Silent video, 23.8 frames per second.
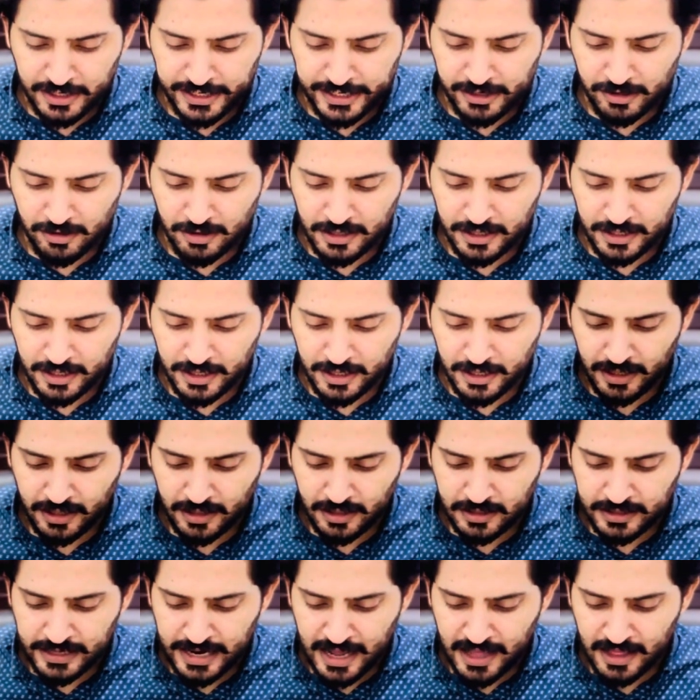
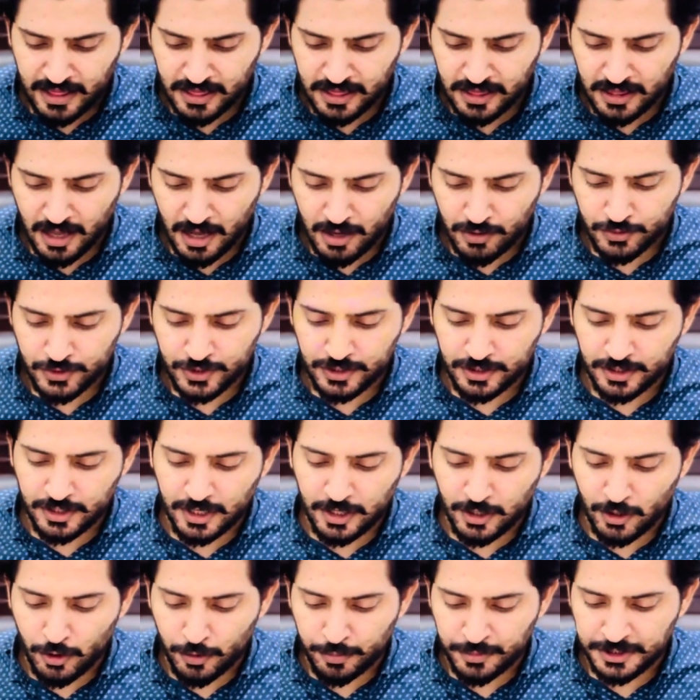nearly 10,000
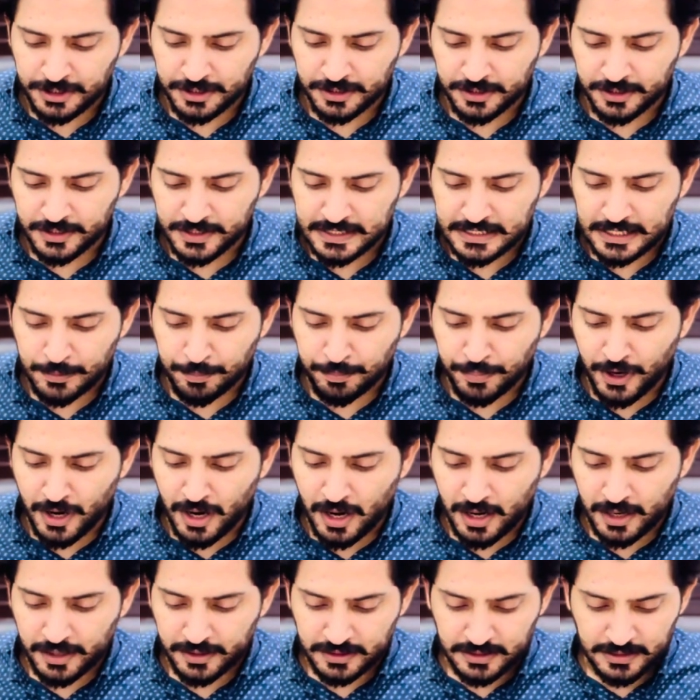kilometers
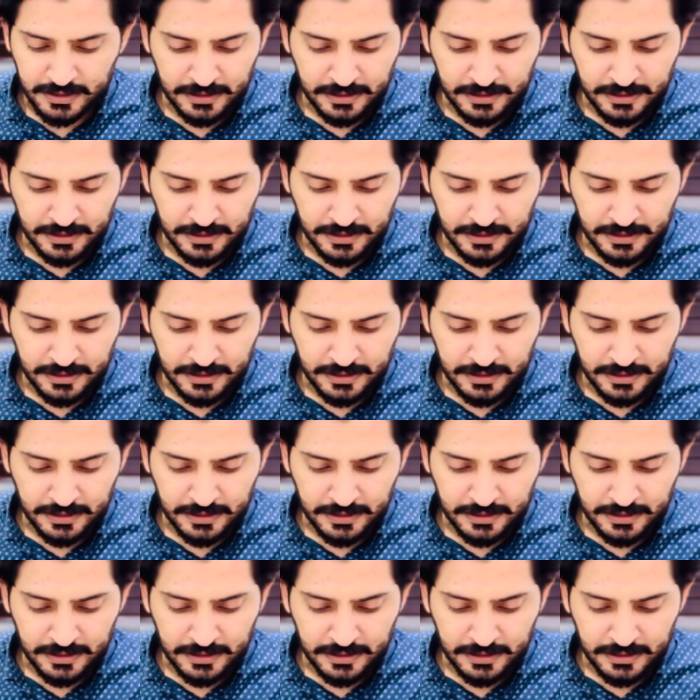apart,